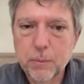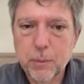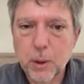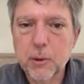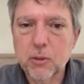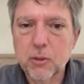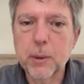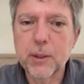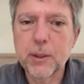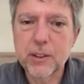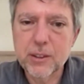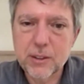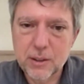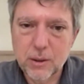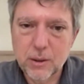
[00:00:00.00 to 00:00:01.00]
purpose
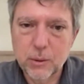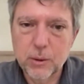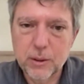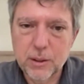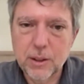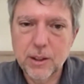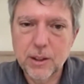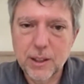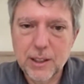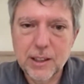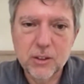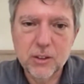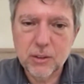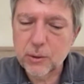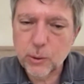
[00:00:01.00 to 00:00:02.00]
built to the
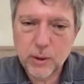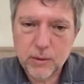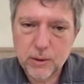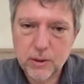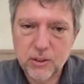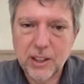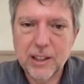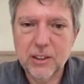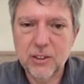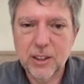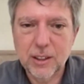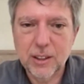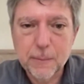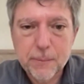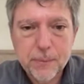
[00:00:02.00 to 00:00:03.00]
needs of whoever is
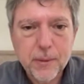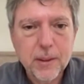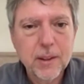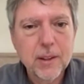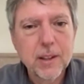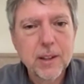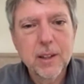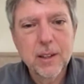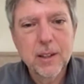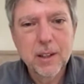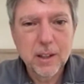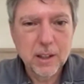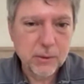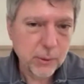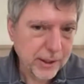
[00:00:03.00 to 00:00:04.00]
asking.
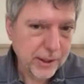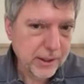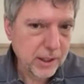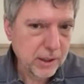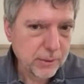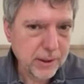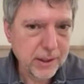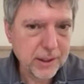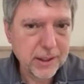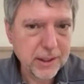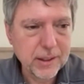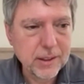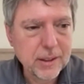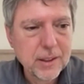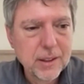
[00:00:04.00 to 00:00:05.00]
If we
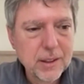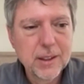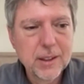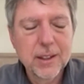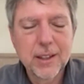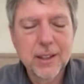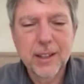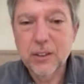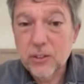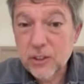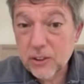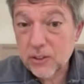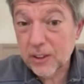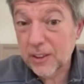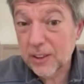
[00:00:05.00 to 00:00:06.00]
identify a
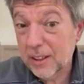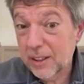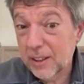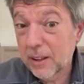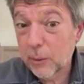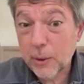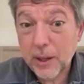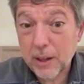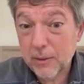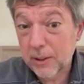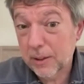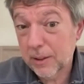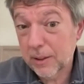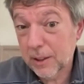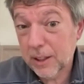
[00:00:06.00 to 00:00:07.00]
consistent need that we
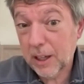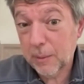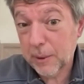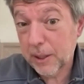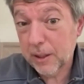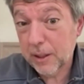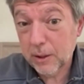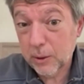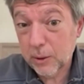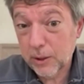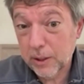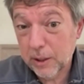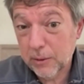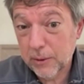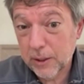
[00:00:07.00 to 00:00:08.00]
haven't accommodated
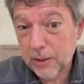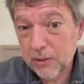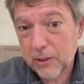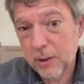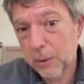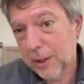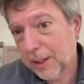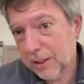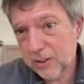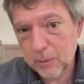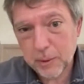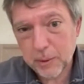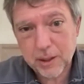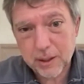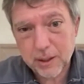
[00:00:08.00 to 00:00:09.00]
through the interface, then we add
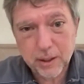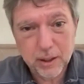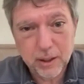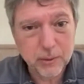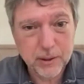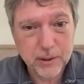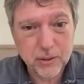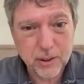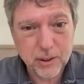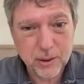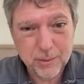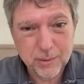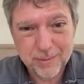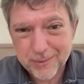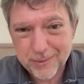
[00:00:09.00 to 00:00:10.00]
something to the interface that
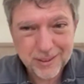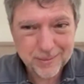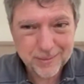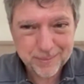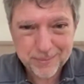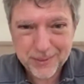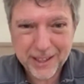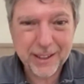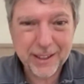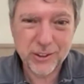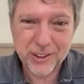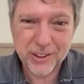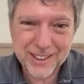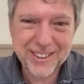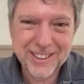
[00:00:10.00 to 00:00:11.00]

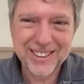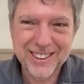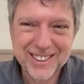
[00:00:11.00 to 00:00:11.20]
handles it.